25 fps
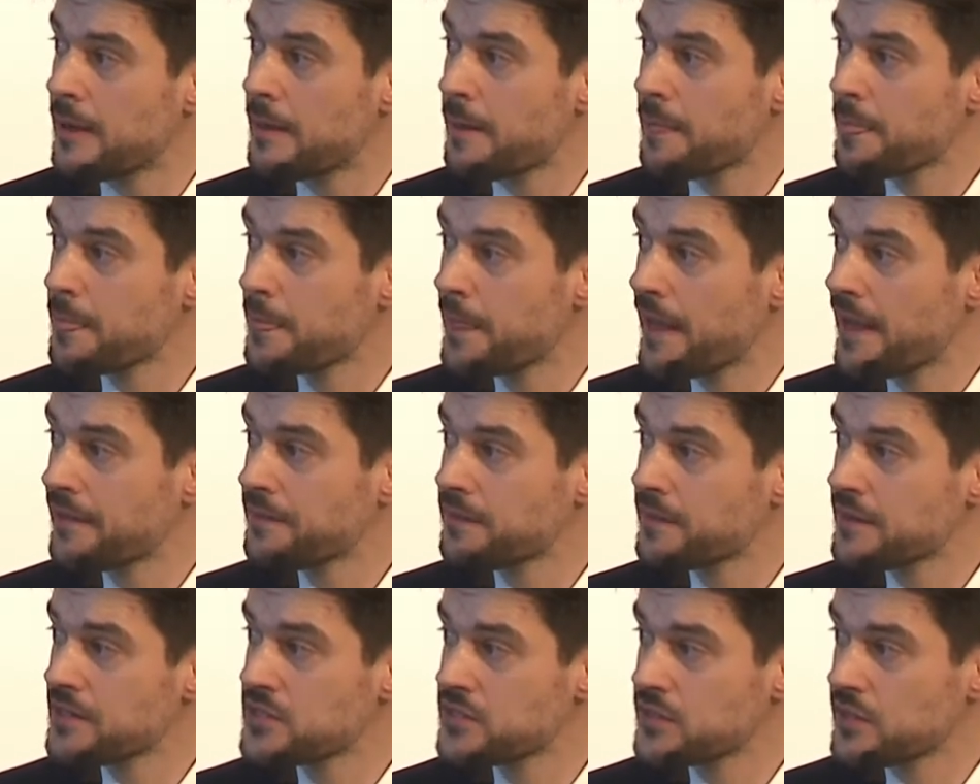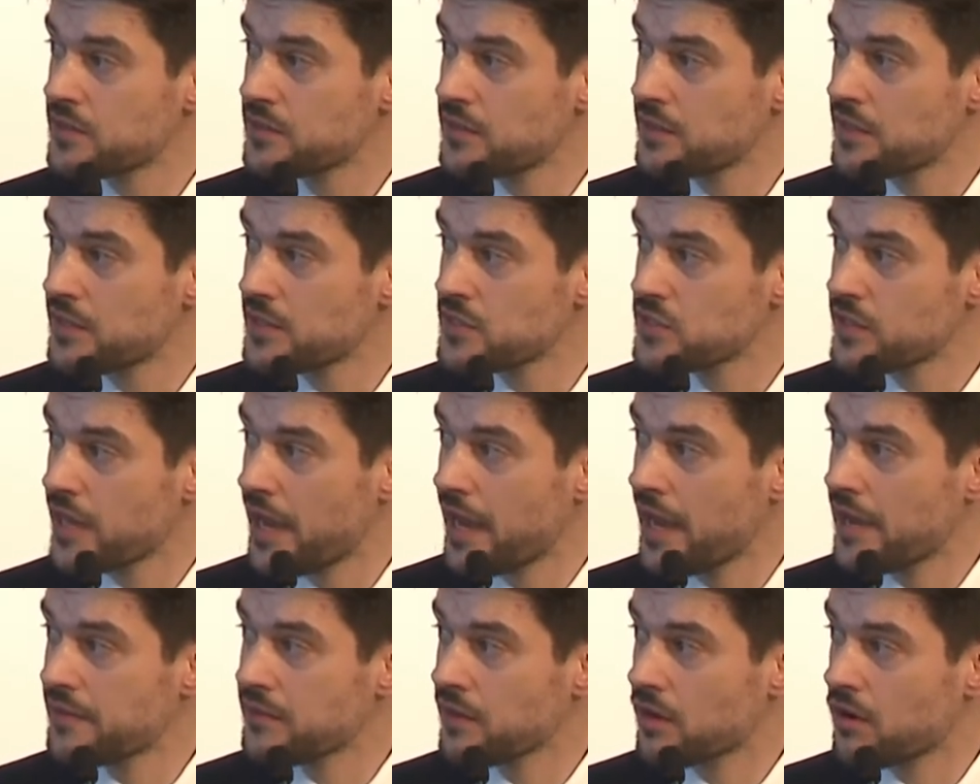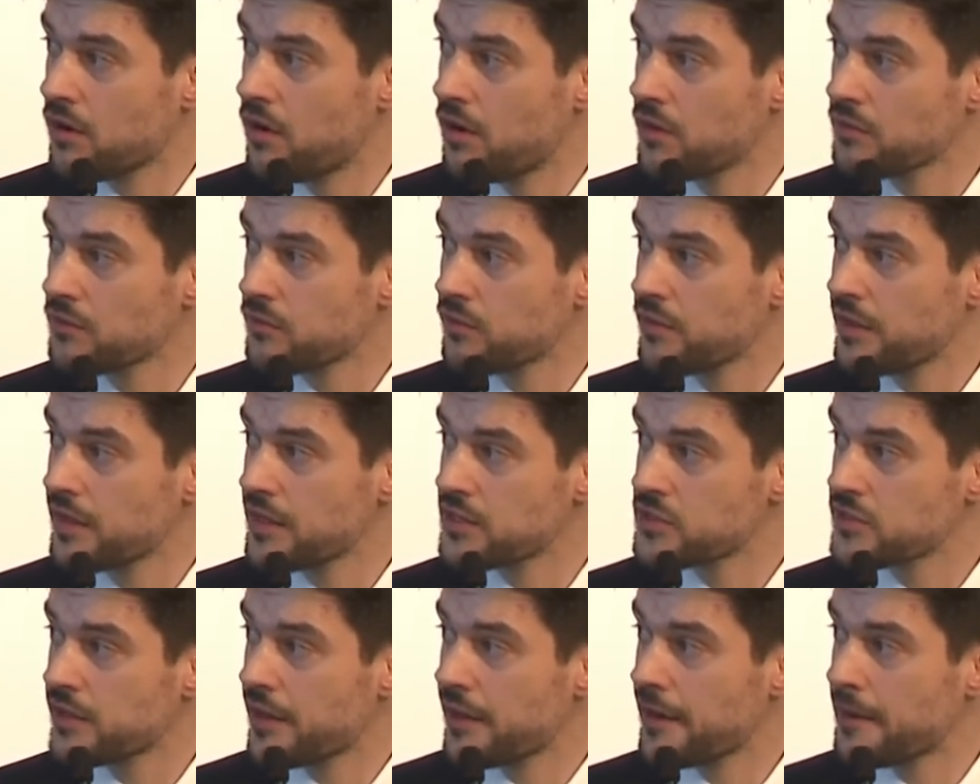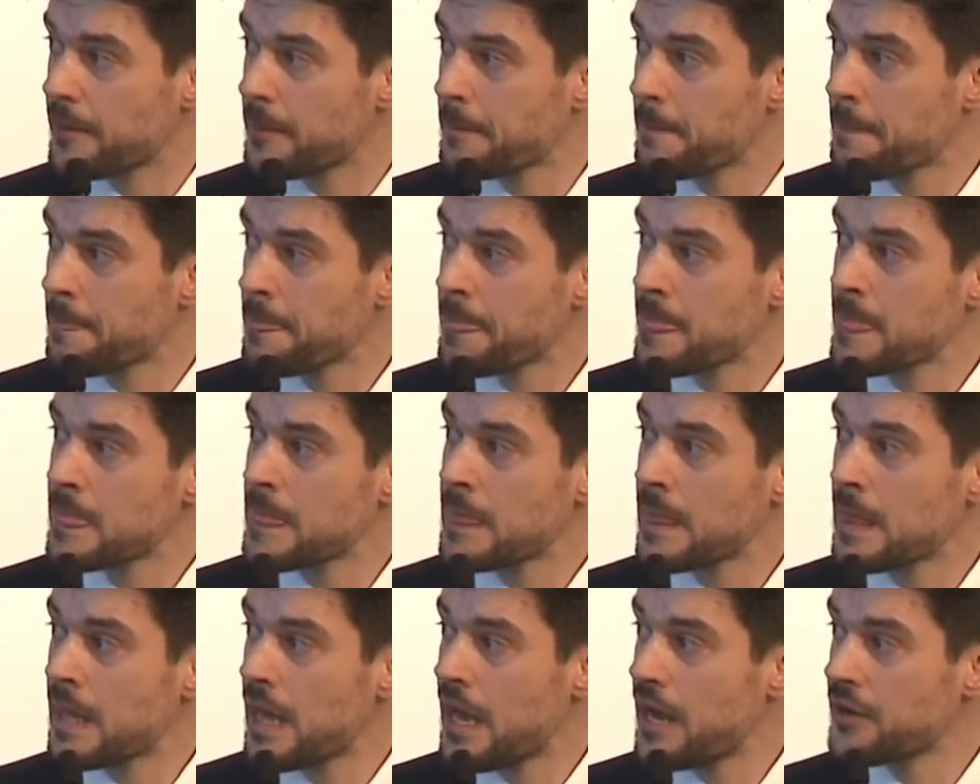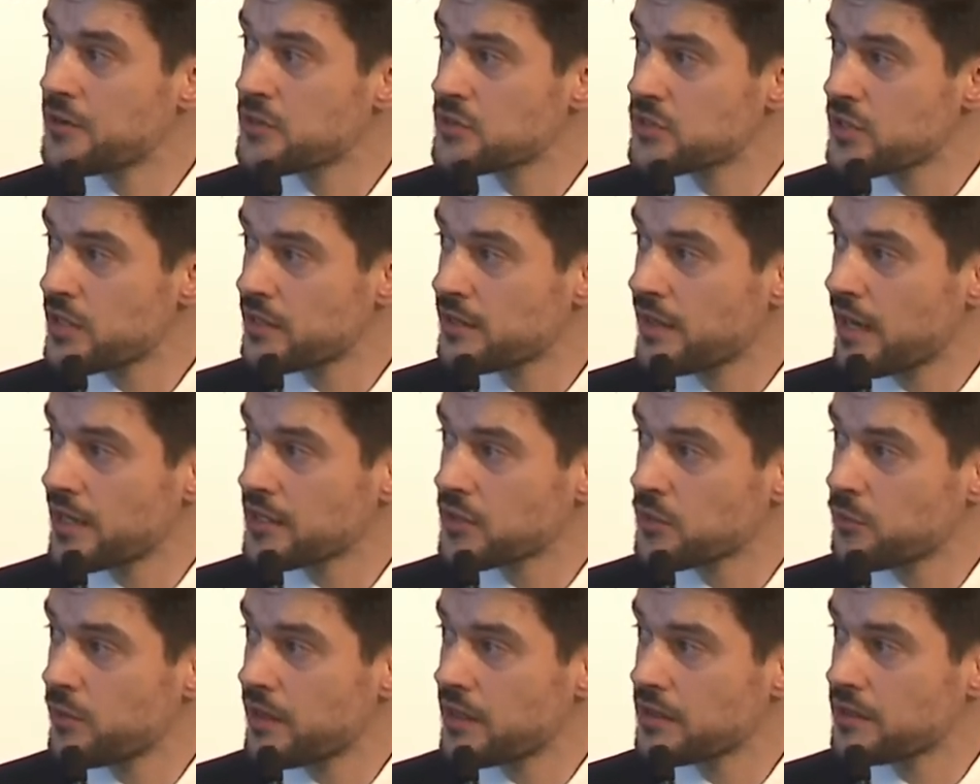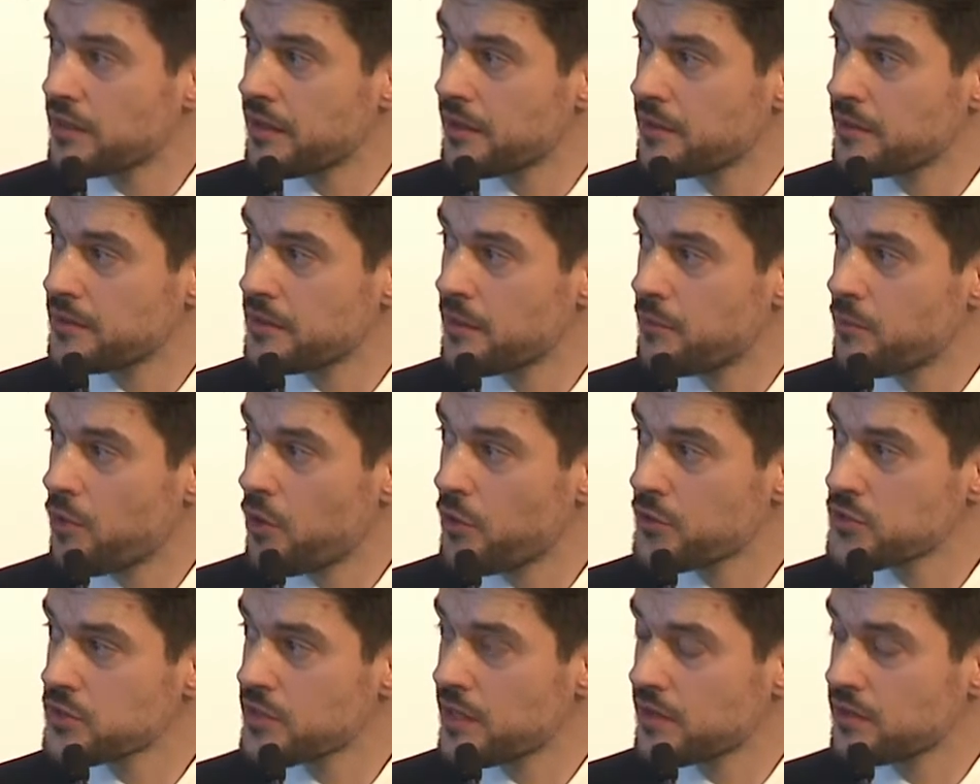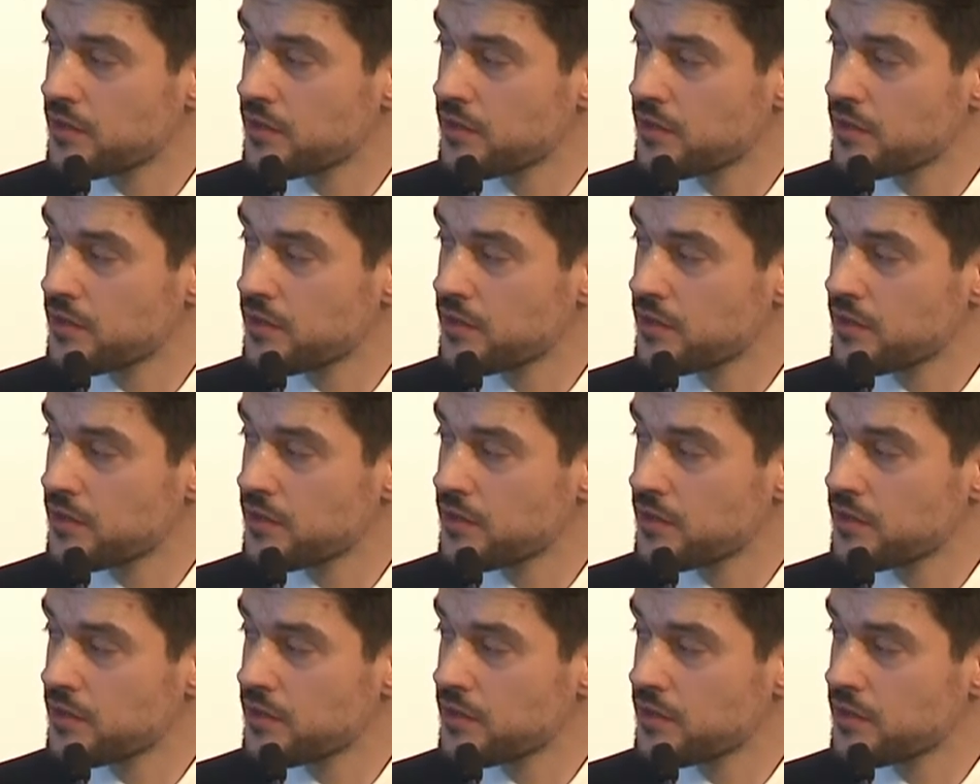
The ethnicities and the conflicts there, you see that where the most